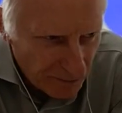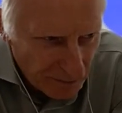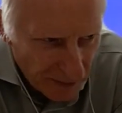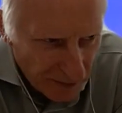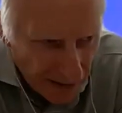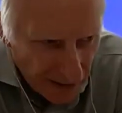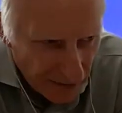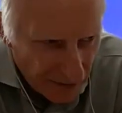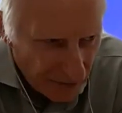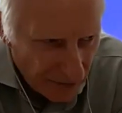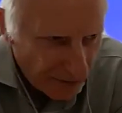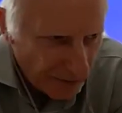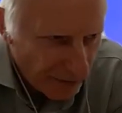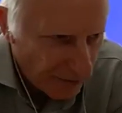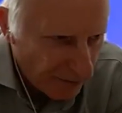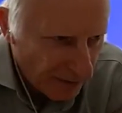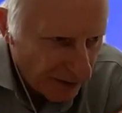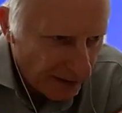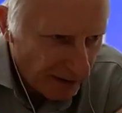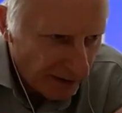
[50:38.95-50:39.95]
been
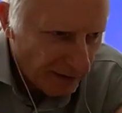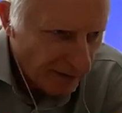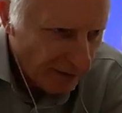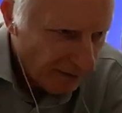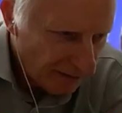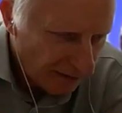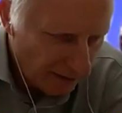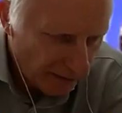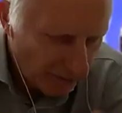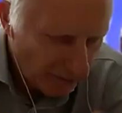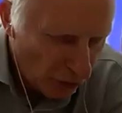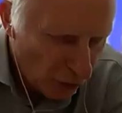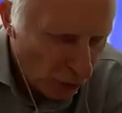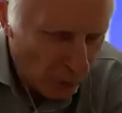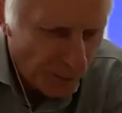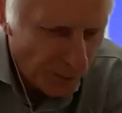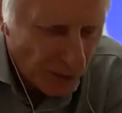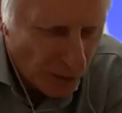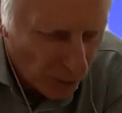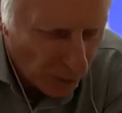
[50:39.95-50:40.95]
through the you know the
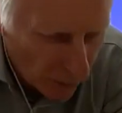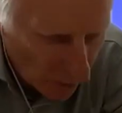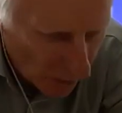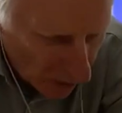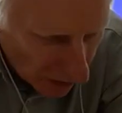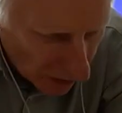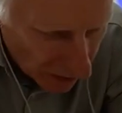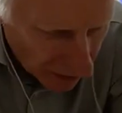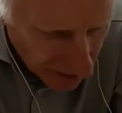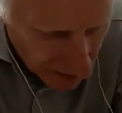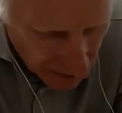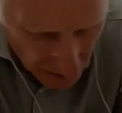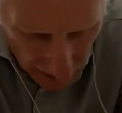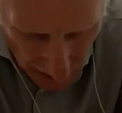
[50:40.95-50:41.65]
corporate world